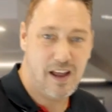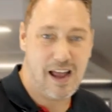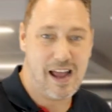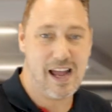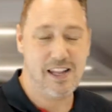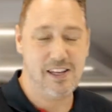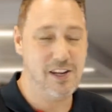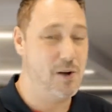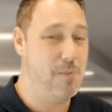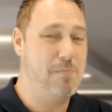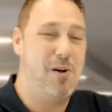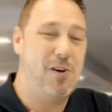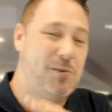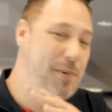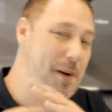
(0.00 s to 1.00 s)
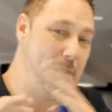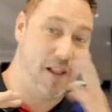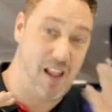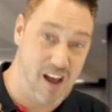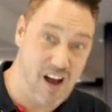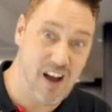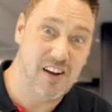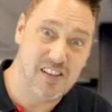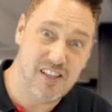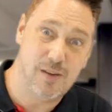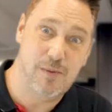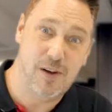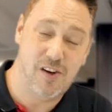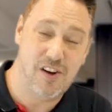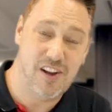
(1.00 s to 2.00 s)
and you know, most people aren't, to
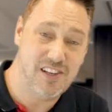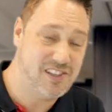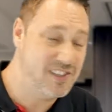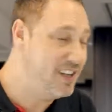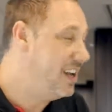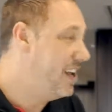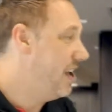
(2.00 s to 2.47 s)
be honest.